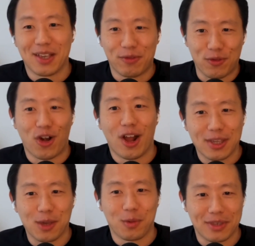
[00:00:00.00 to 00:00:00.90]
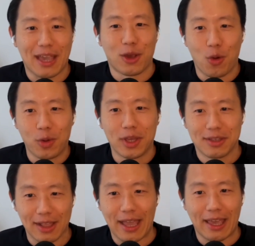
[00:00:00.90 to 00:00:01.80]
for us, it was like going into
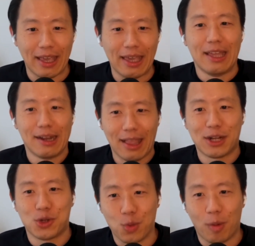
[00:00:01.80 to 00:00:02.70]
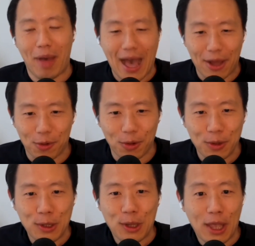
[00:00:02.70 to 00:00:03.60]
like intellectual battle,
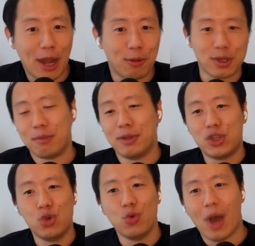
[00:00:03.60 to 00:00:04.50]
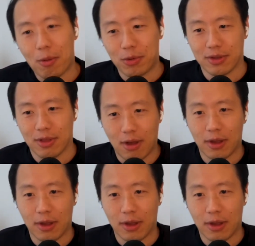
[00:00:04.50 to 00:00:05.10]
and it was going to be 2 hours long.